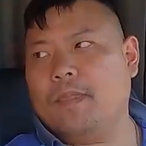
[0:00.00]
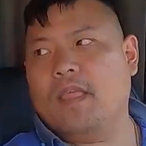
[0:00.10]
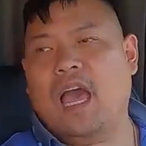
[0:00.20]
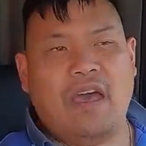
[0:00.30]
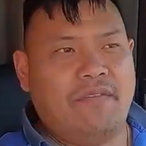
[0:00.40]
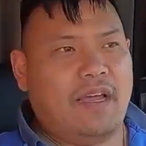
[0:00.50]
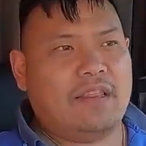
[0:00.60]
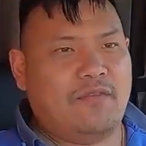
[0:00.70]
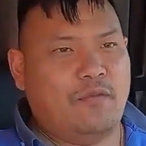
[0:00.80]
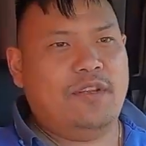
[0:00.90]
I haven't
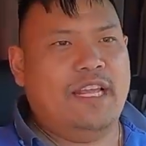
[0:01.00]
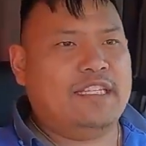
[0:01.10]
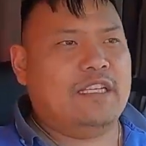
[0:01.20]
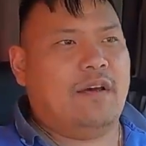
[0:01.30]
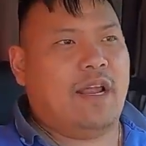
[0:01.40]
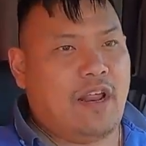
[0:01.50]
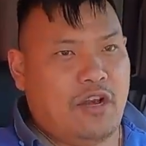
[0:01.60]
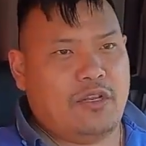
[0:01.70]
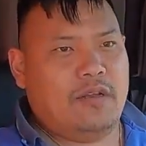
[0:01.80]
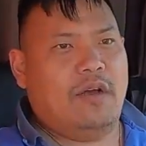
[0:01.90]
got the full detail on how to
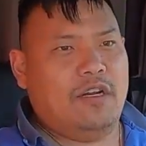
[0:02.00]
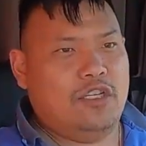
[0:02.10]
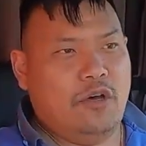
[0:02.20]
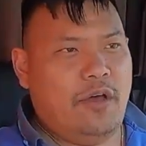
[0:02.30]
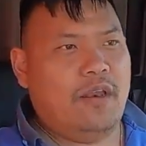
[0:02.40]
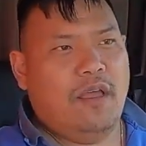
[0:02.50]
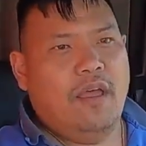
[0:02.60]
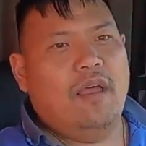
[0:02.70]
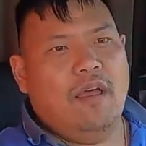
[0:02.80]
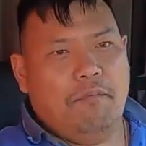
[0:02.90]
do it,
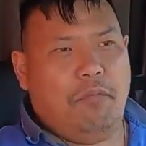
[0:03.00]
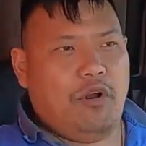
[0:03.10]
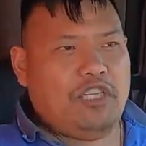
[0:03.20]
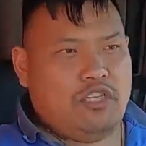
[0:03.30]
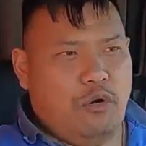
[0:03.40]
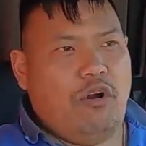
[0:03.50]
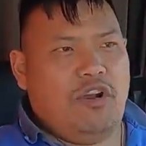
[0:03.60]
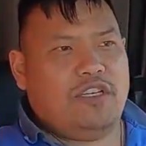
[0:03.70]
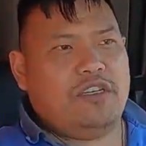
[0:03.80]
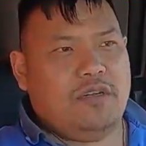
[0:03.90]
but
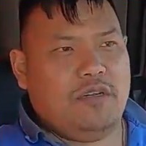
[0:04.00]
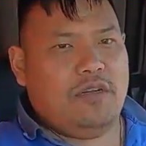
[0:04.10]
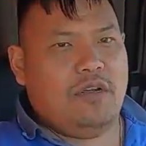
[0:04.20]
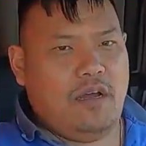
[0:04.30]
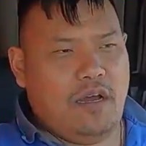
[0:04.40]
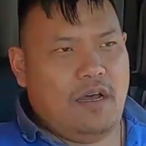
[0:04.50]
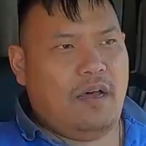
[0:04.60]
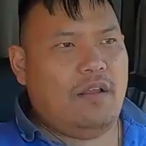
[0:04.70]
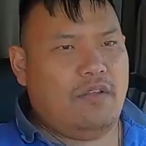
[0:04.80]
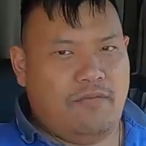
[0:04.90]
George
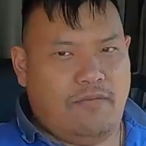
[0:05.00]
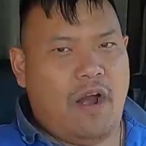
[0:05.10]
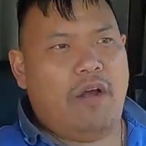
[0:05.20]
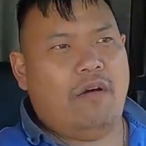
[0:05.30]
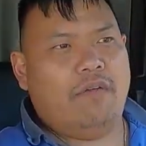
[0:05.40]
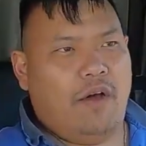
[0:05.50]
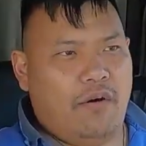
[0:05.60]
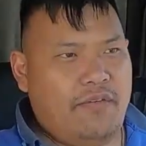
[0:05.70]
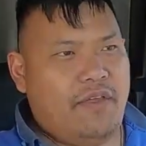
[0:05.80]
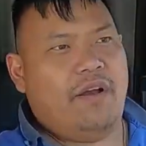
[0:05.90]
Navarro
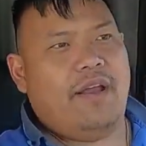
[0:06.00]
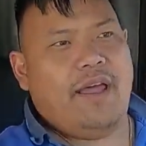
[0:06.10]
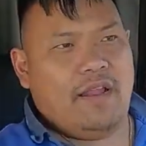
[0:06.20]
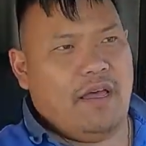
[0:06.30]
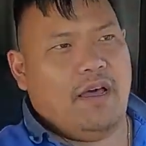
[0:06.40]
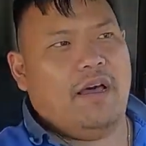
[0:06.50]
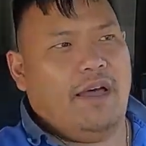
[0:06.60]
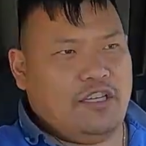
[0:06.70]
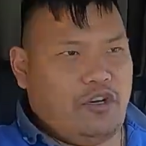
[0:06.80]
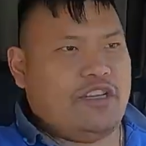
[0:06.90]
over there at
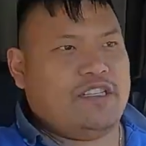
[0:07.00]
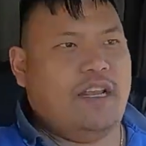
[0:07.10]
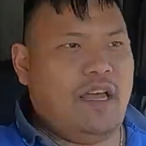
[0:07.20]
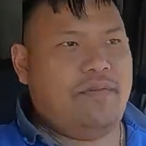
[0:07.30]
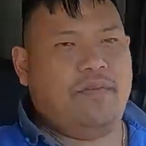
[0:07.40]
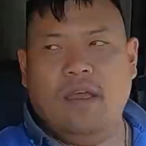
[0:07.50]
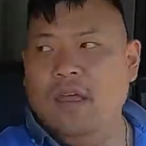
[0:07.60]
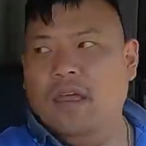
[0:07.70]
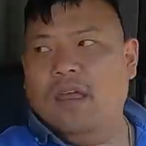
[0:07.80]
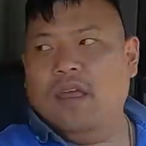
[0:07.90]
A Trucker's Life,
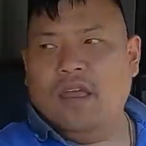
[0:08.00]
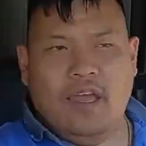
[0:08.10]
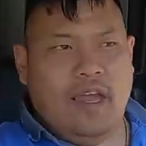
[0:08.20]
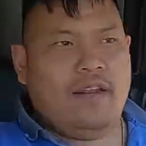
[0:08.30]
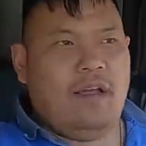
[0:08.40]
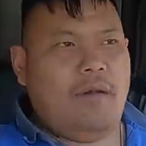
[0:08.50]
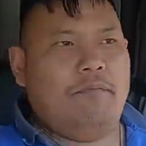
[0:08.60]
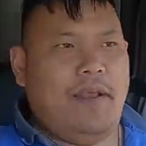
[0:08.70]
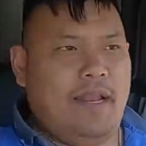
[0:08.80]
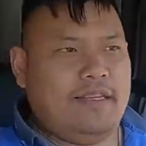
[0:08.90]
he had
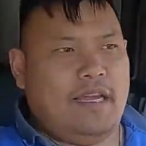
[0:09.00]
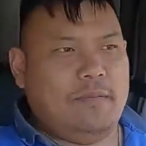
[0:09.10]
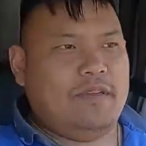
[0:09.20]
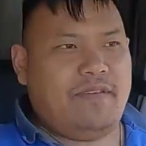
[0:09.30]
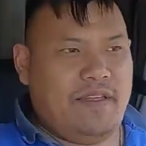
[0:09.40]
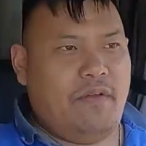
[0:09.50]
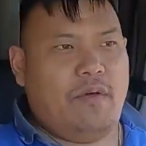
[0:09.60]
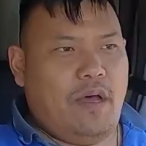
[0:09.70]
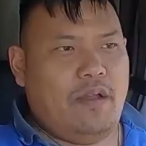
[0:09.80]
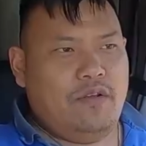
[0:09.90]
done many times of
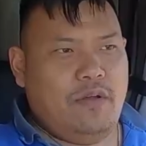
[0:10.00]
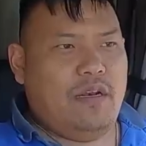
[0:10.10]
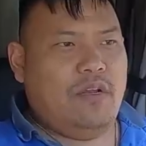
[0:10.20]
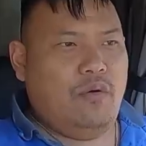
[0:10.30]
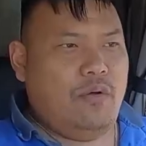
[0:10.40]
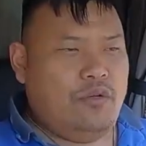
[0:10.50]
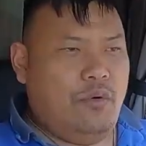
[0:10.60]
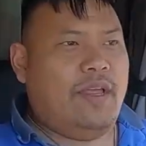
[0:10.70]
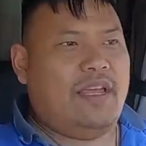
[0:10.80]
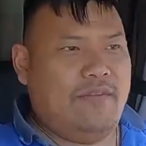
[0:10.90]

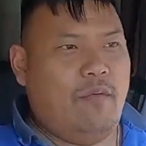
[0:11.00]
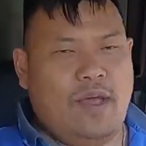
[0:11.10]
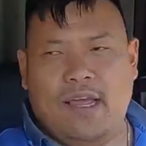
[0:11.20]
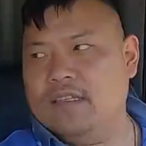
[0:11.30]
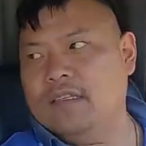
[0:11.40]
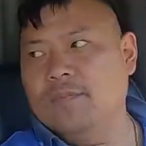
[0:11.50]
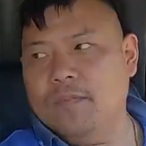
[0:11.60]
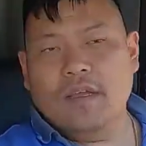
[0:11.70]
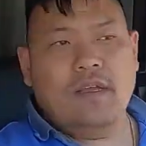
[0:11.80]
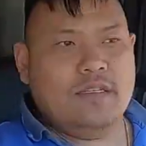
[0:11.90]
doing giveaways,
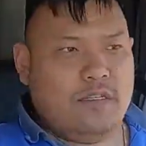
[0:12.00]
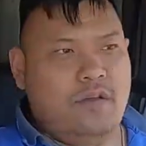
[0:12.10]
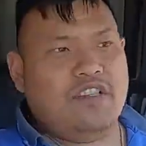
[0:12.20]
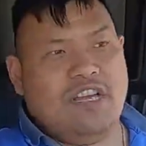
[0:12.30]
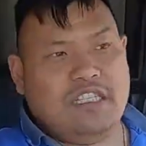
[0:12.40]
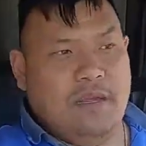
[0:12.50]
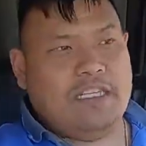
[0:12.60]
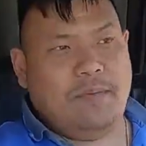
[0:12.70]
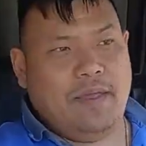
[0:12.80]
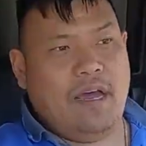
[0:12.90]
so he's gonna
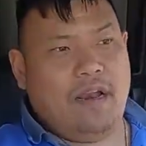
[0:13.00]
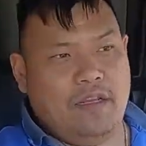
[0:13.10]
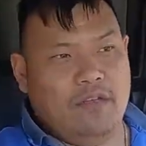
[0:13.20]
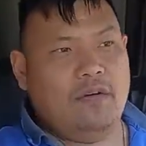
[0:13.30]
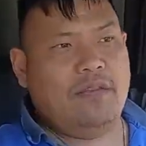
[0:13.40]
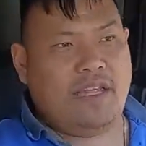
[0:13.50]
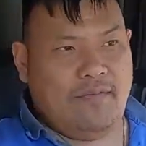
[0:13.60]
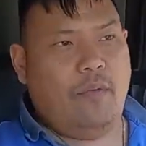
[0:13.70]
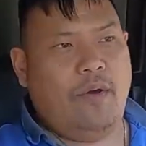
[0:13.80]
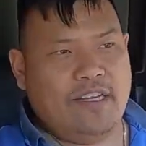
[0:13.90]
explain to me how to do the
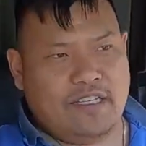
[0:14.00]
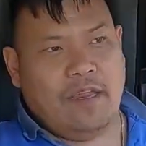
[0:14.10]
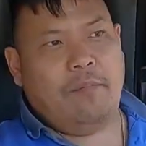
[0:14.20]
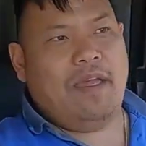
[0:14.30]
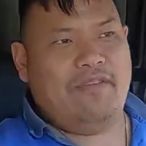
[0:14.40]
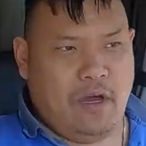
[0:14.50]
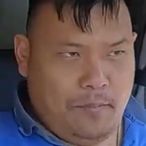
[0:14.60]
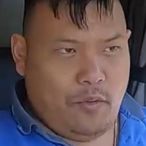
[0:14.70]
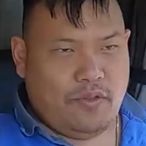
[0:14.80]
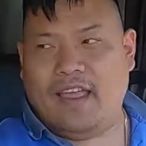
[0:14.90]
giveaways, and he might even
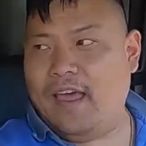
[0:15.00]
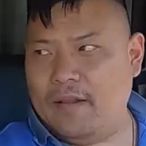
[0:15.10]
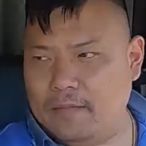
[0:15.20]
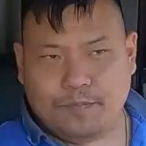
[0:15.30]
help me with that.